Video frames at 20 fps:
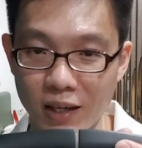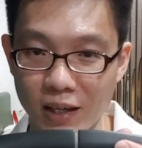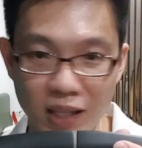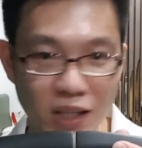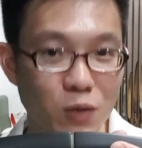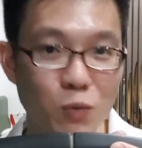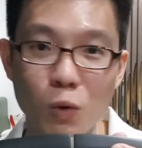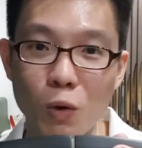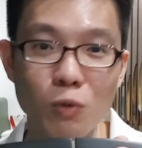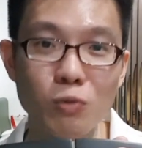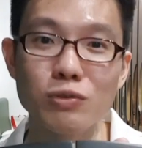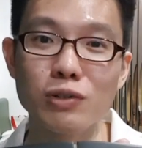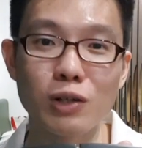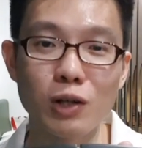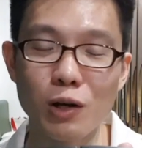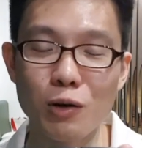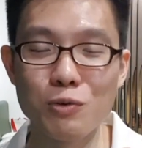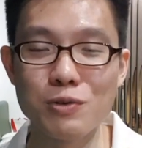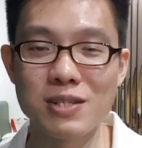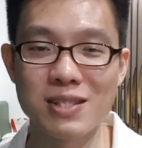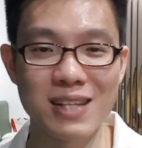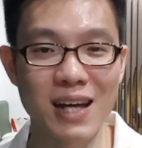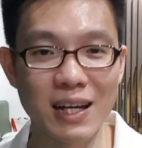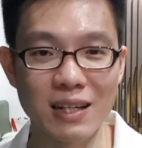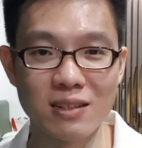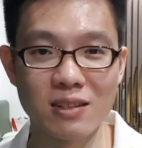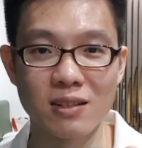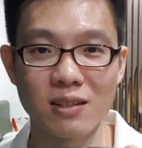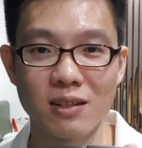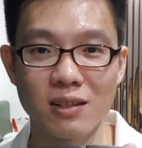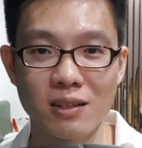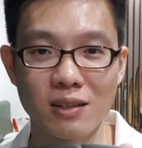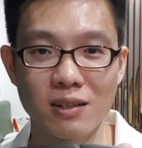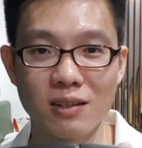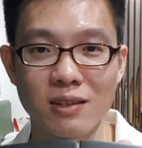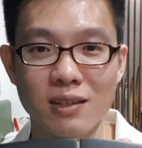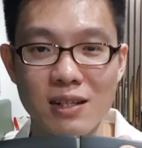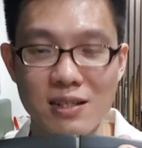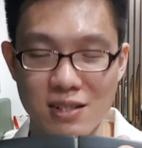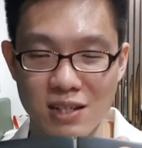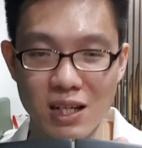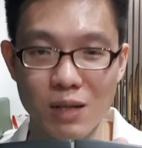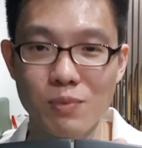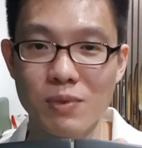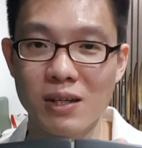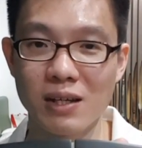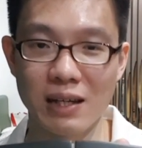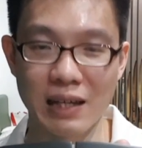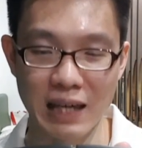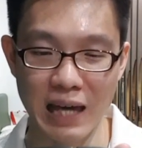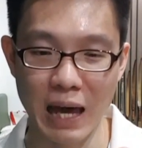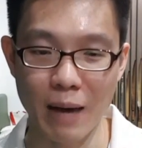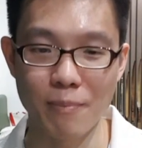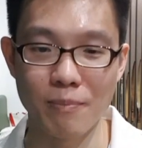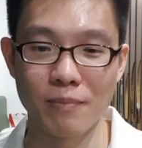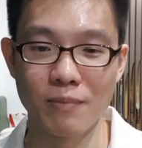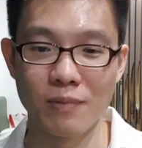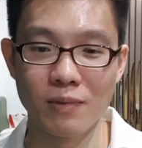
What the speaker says: It won't close tight. There's gonna be a gap.